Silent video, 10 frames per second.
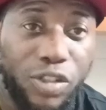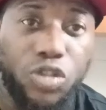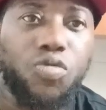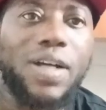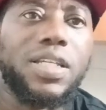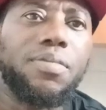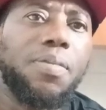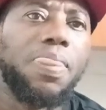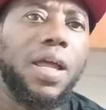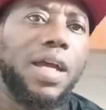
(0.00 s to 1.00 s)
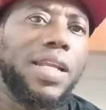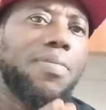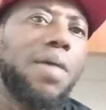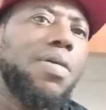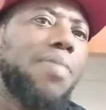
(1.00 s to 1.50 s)
video no wasem na
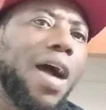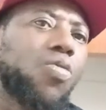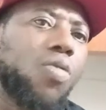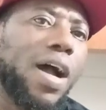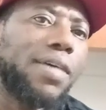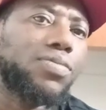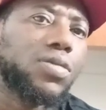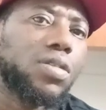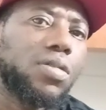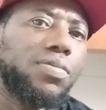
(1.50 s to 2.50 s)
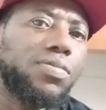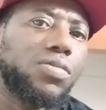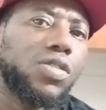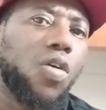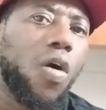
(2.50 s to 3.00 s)
baby ba ko a
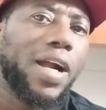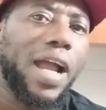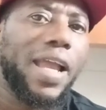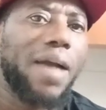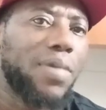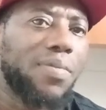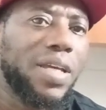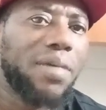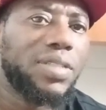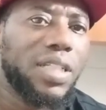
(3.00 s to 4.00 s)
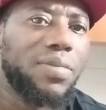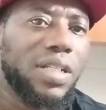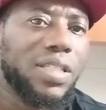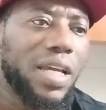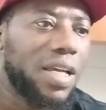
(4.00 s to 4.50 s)
okan a me yem hye
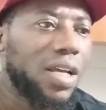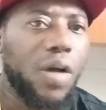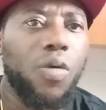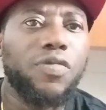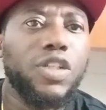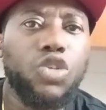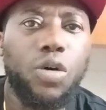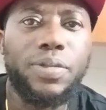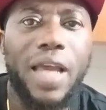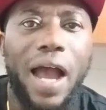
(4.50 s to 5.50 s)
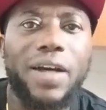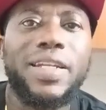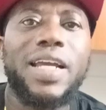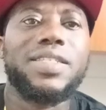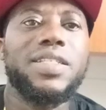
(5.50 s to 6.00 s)
me say we video bia
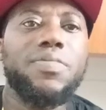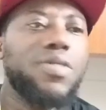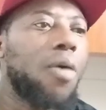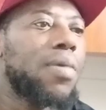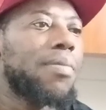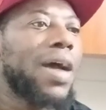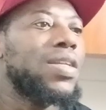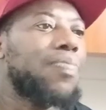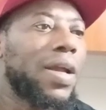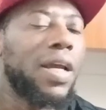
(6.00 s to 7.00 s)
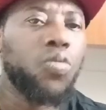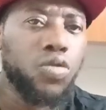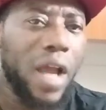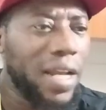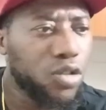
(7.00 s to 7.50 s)
next ni bia o mema nipa na abu
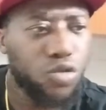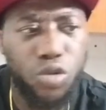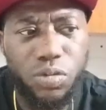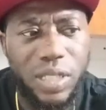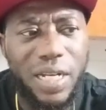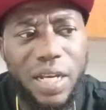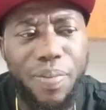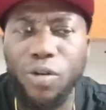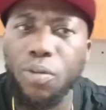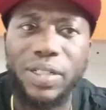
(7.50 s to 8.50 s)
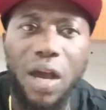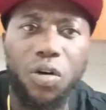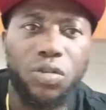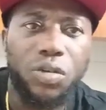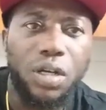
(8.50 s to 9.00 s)
no and it's true to say nipa no mo da
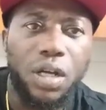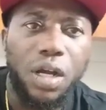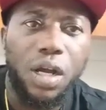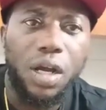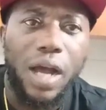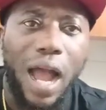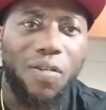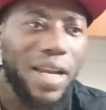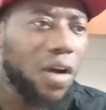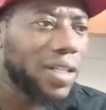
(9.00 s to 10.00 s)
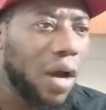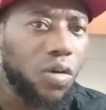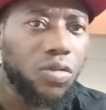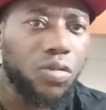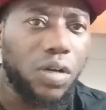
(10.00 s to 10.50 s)
wo no akwana o da
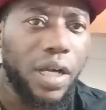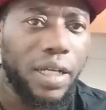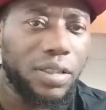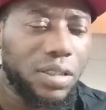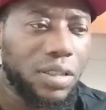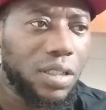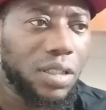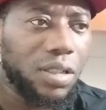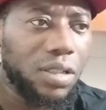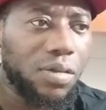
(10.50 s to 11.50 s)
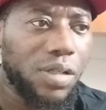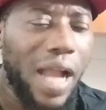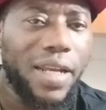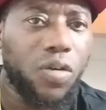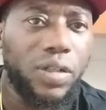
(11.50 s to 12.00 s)
wo no and
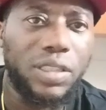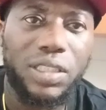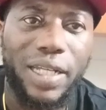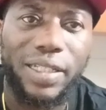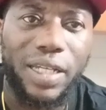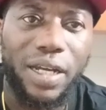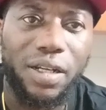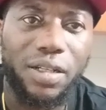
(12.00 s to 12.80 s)
guy the condition enye